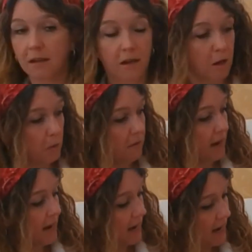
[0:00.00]
Are we
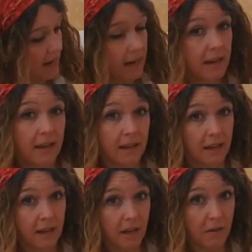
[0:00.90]
ready?
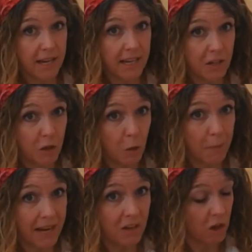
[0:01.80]
You ready to do a
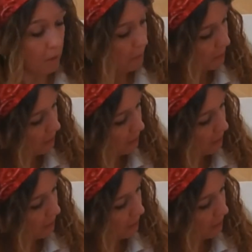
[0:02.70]
big jump?